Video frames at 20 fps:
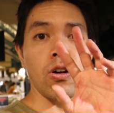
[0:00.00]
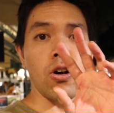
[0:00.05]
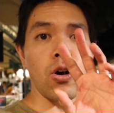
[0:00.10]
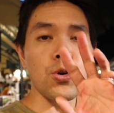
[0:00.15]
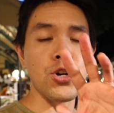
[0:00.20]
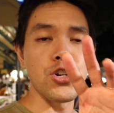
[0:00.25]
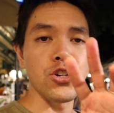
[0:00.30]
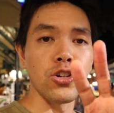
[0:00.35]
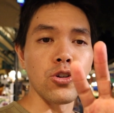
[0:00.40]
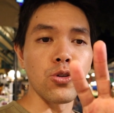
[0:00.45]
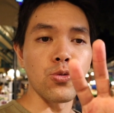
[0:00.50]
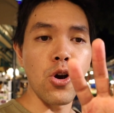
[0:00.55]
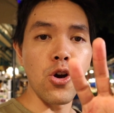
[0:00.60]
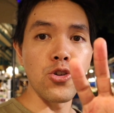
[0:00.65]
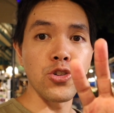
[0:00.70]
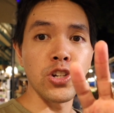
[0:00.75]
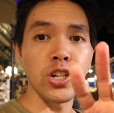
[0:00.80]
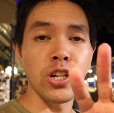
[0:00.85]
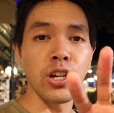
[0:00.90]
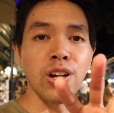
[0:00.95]
original
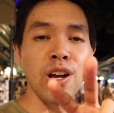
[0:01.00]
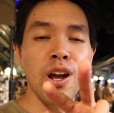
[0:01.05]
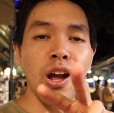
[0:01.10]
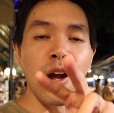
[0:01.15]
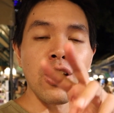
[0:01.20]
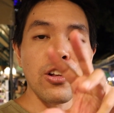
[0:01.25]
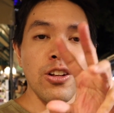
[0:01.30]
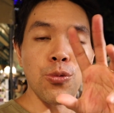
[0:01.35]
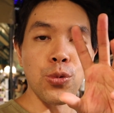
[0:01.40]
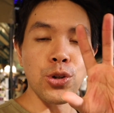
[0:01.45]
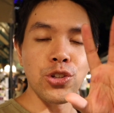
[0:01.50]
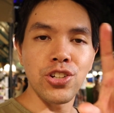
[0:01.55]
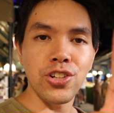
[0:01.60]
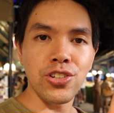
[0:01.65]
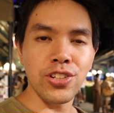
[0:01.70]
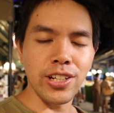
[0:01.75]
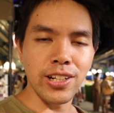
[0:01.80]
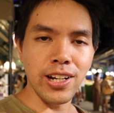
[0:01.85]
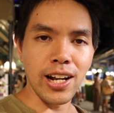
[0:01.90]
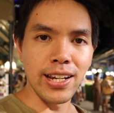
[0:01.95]
roti with
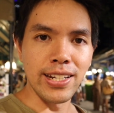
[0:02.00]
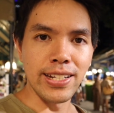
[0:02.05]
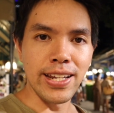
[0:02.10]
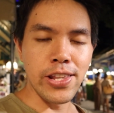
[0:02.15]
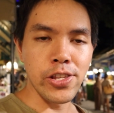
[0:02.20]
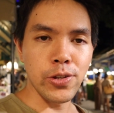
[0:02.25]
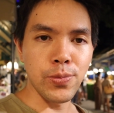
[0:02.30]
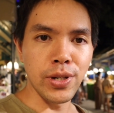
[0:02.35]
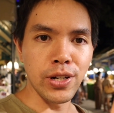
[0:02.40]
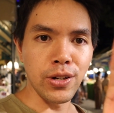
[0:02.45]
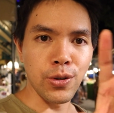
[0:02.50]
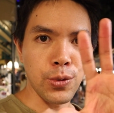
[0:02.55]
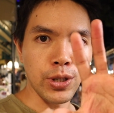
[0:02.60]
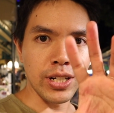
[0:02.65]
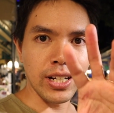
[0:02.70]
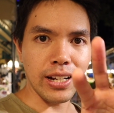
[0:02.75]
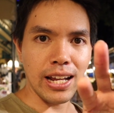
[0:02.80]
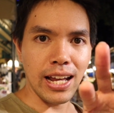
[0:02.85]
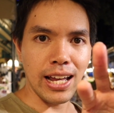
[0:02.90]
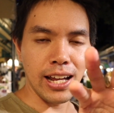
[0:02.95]
just get a condensed milk
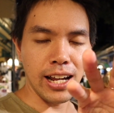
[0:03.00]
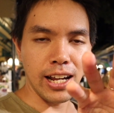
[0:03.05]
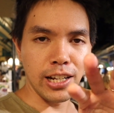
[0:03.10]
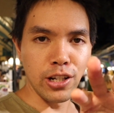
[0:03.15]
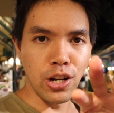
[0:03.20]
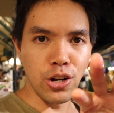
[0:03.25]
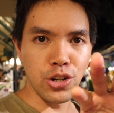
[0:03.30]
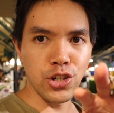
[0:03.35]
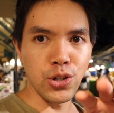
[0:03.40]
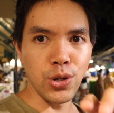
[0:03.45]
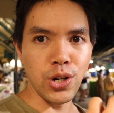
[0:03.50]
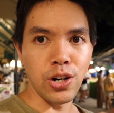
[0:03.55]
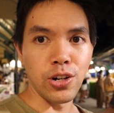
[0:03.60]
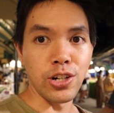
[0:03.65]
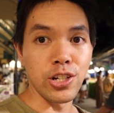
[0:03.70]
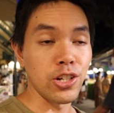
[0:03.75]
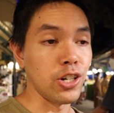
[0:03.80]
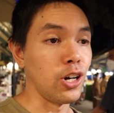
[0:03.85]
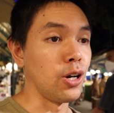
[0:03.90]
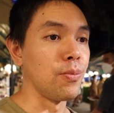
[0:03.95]
with no sugar
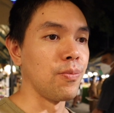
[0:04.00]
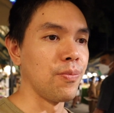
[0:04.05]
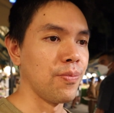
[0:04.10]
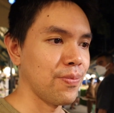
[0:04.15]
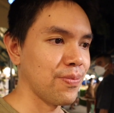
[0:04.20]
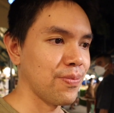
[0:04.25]
on top.